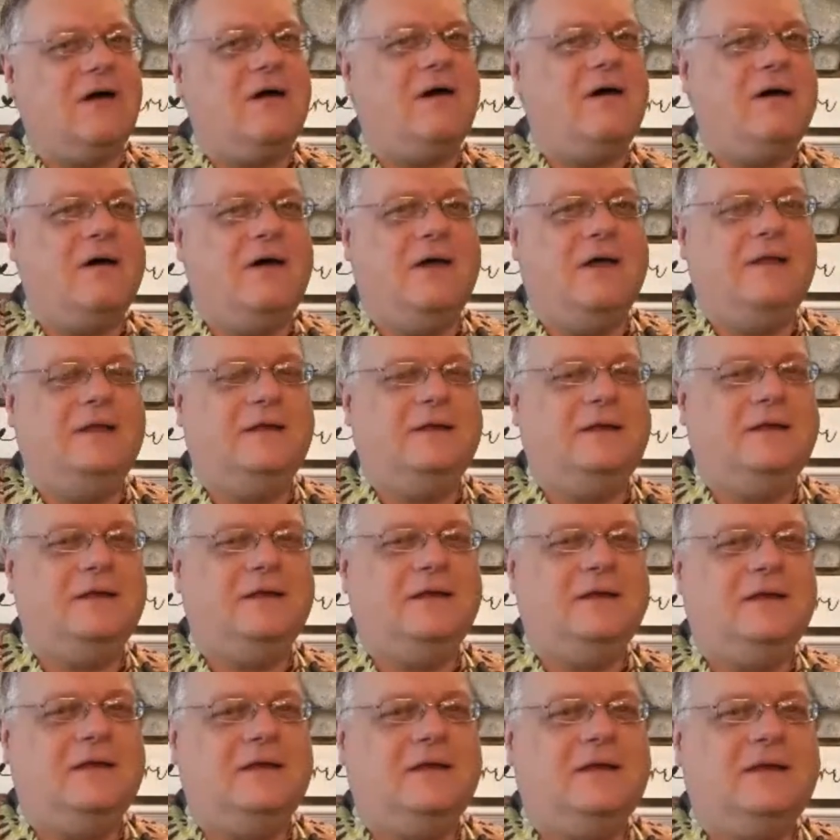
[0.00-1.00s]
on
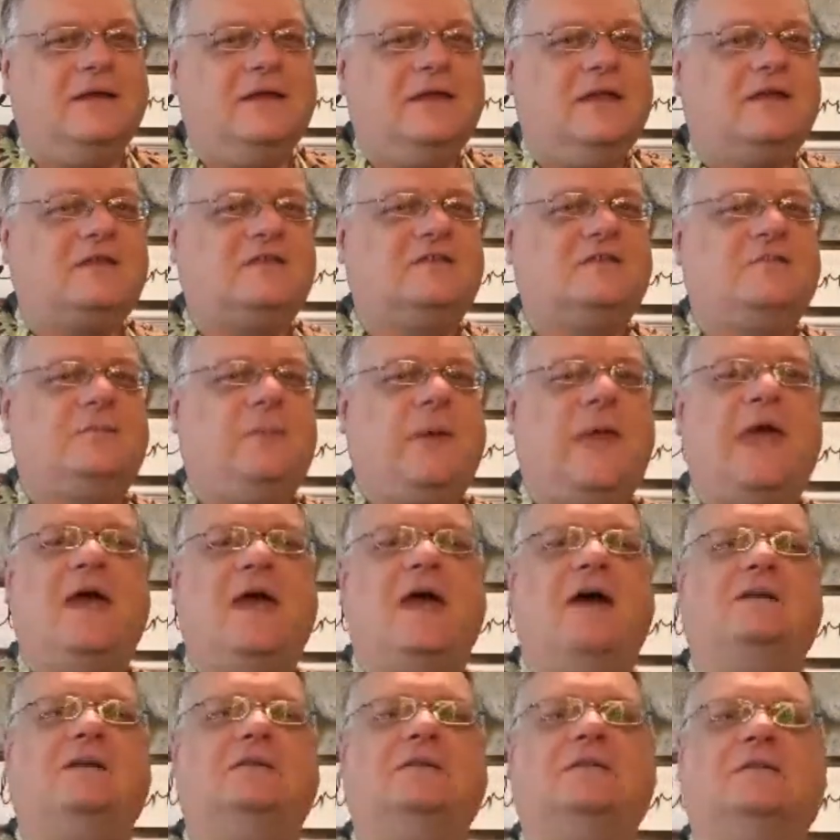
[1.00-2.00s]

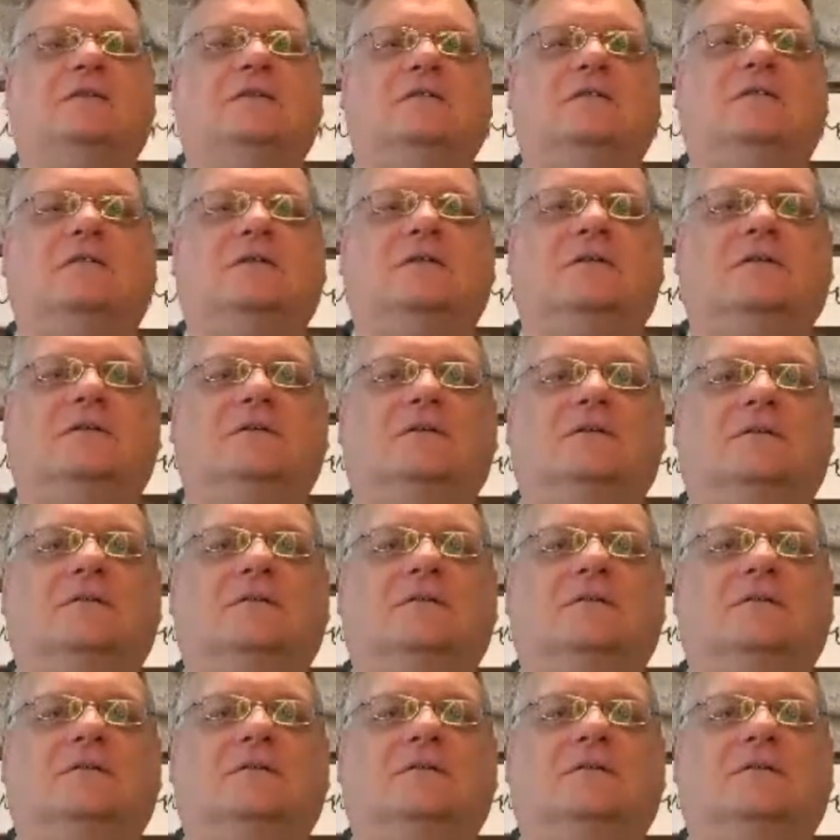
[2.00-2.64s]
expands.